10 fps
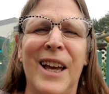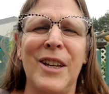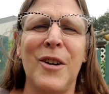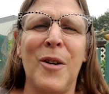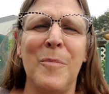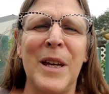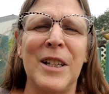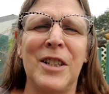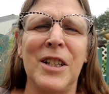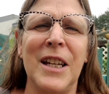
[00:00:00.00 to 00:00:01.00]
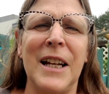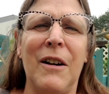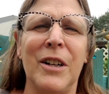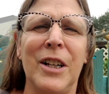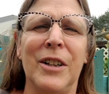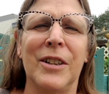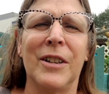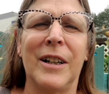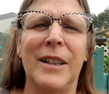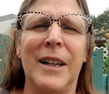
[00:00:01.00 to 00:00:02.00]
Hey y'all, managed to get out
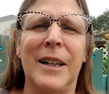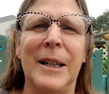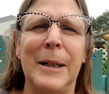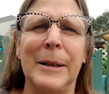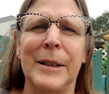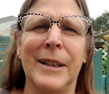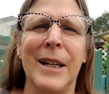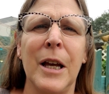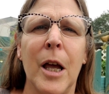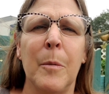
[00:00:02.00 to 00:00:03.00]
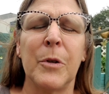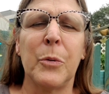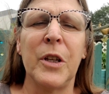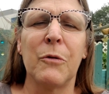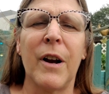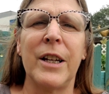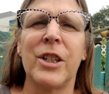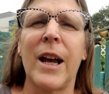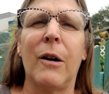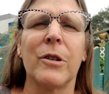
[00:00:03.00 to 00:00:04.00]
here uh, between the rain
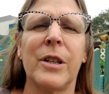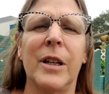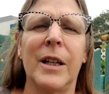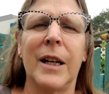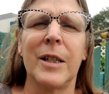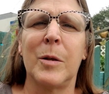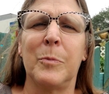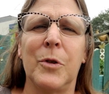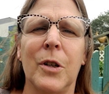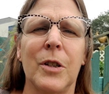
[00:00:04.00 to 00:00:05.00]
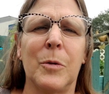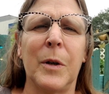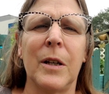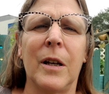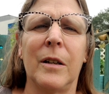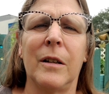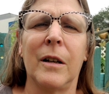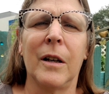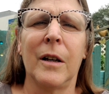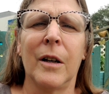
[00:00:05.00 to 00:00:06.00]
showers. It has just
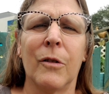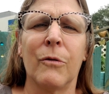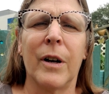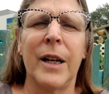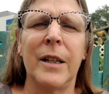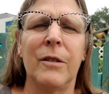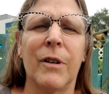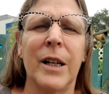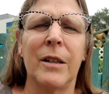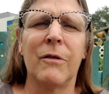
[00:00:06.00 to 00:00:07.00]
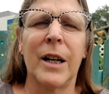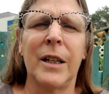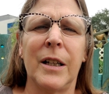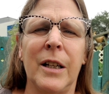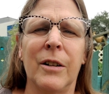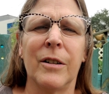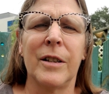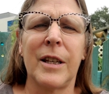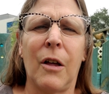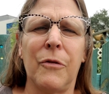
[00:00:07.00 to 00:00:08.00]
been raining, raining, raining here
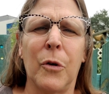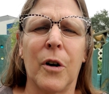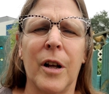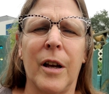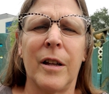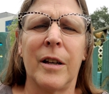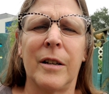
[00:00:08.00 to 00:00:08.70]
in South Florida